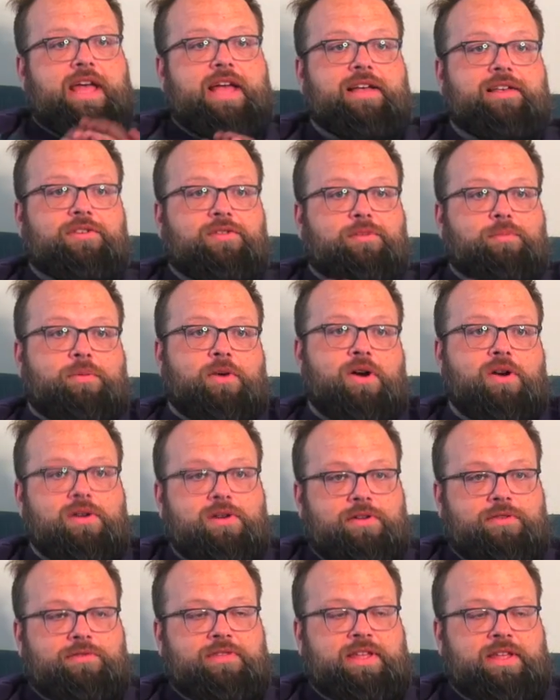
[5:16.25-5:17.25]
As part
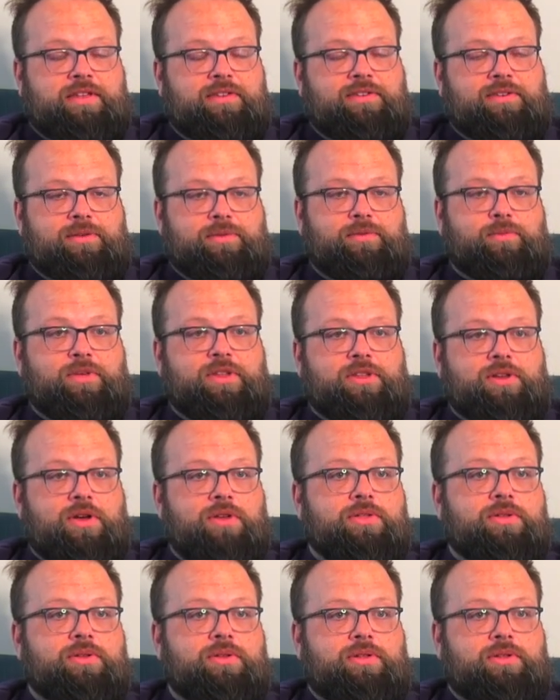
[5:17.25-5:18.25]
of this, with all
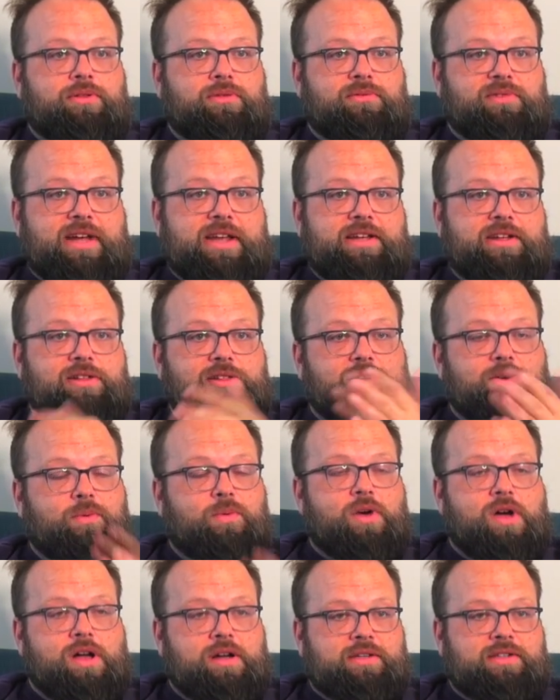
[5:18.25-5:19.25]
the regular
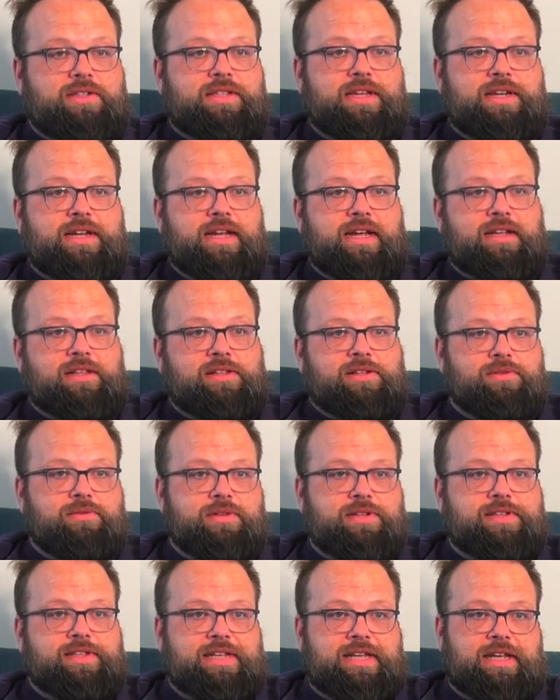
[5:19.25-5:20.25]
walks that Declan
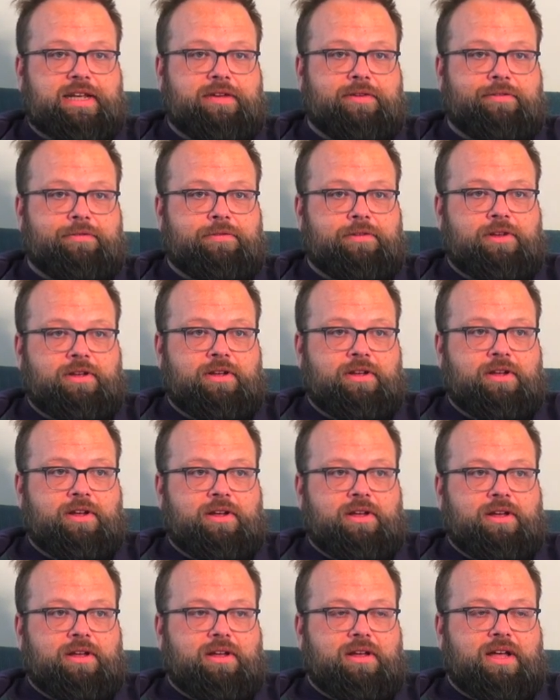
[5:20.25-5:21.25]
received,
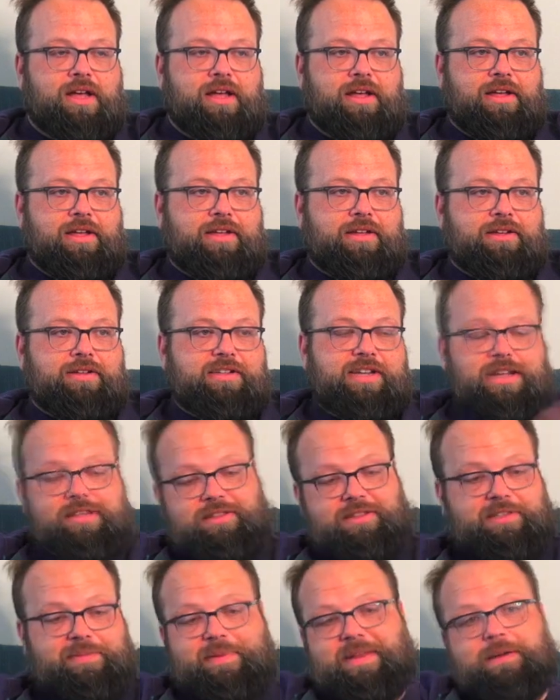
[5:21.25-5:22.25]

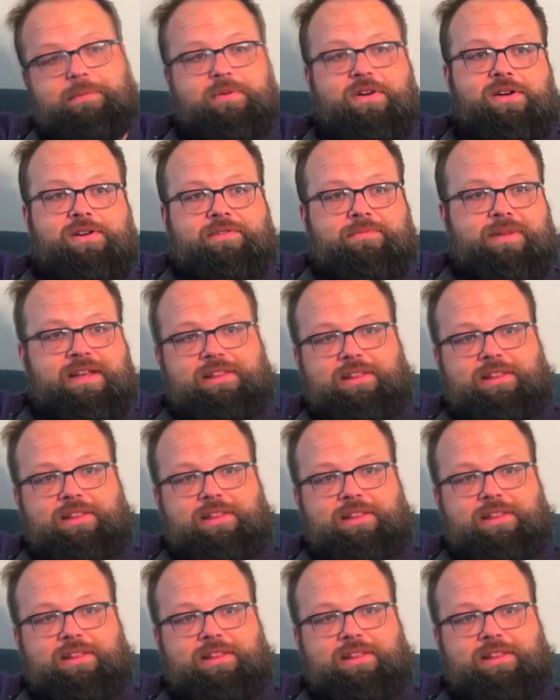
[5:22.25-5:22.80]
Declan's been a part of my